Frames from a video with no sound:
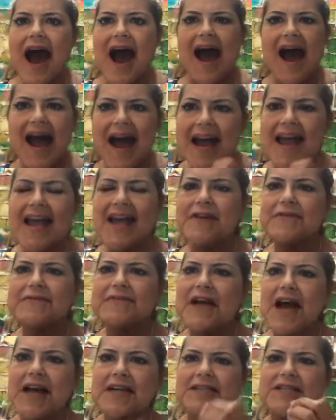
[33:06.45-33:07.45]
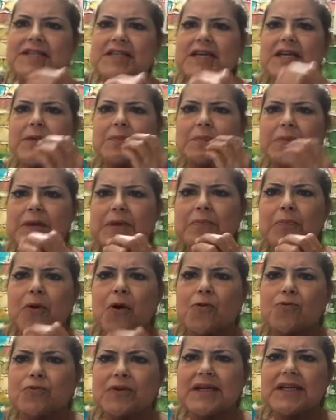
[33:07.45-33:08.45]
I have not seen
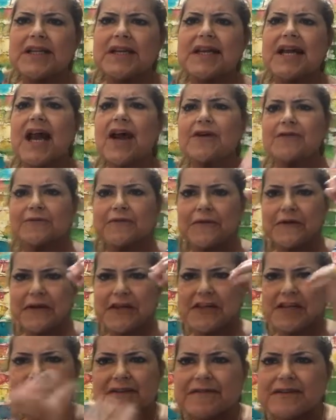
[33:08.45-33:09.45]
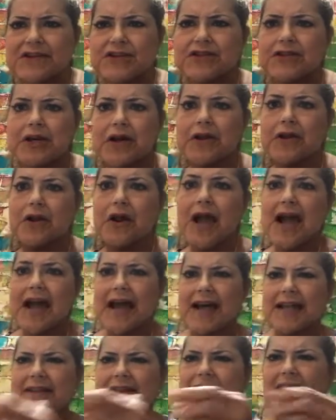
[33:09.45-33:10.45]
people really forgive each other
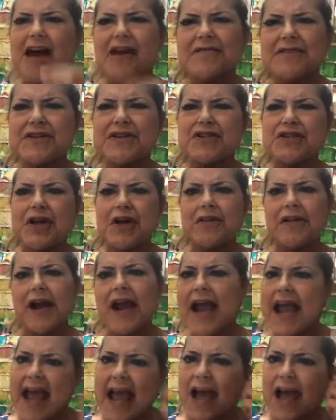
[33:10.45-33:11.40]
and love each other